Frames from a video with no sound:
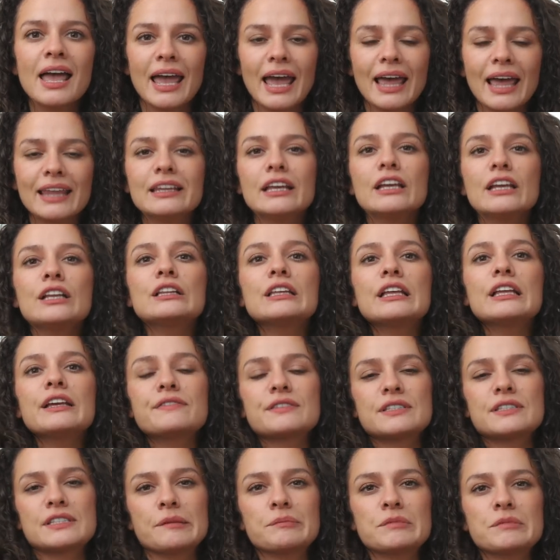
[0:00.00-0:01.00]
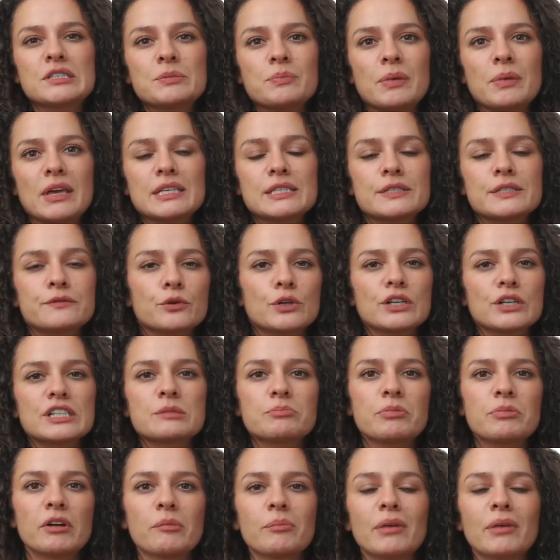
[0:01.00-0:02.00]
and it leaves some space for
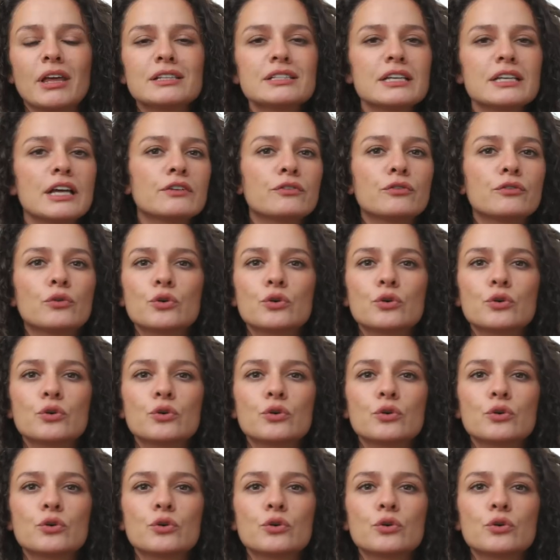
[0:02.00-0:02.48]
experiment and